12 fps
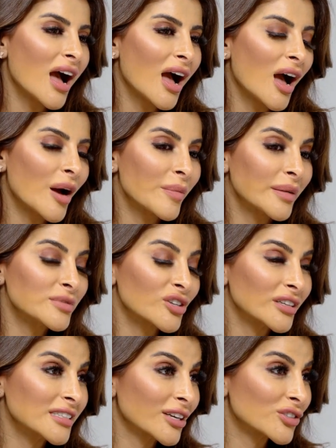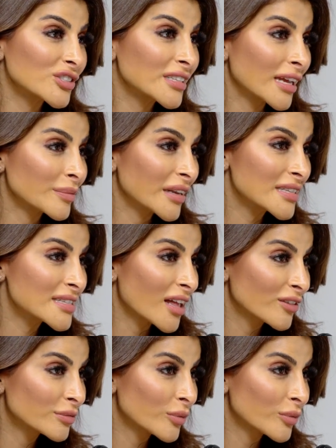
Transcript: I'm starting to understand myself